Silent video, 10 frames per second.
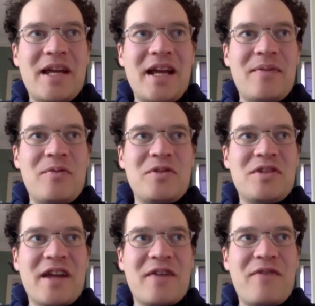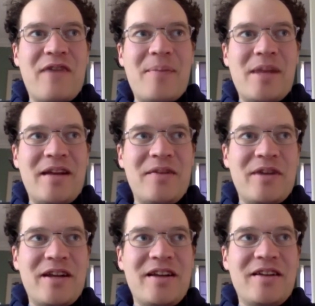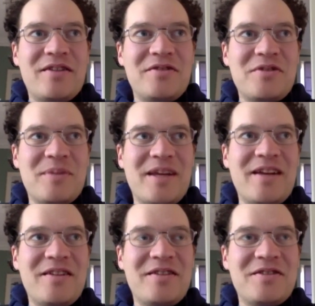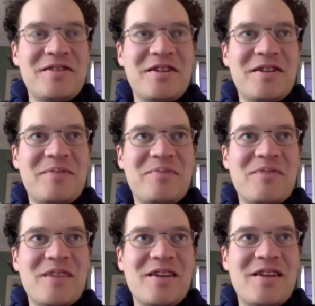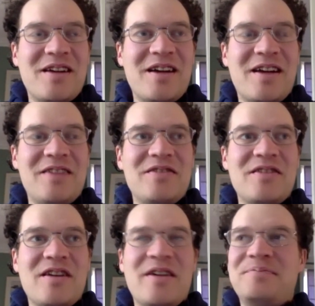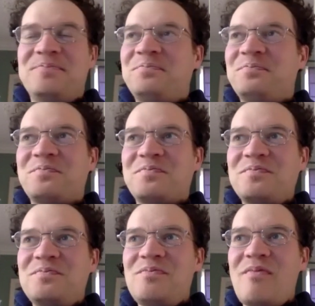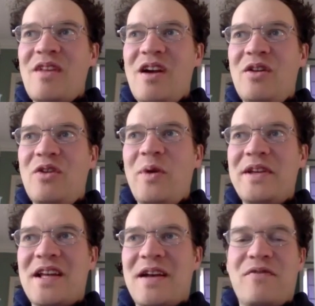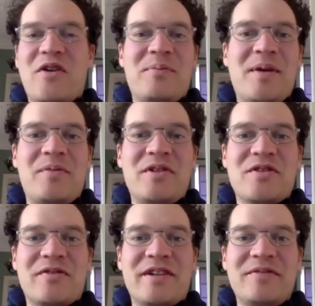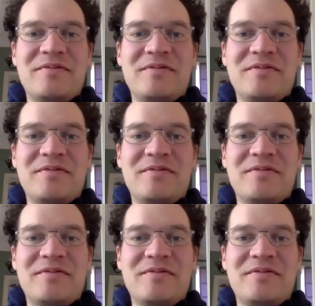was like a family really to me, and I'll always have fond memories of it.